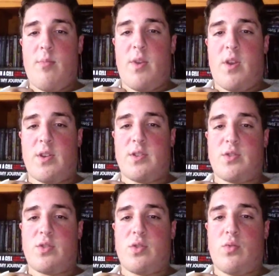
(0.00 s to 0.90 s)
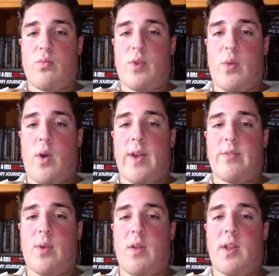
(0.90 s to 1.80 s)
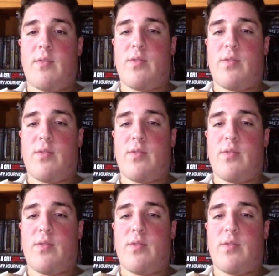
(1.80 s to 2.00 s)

Because Bray Wyatt's probably going to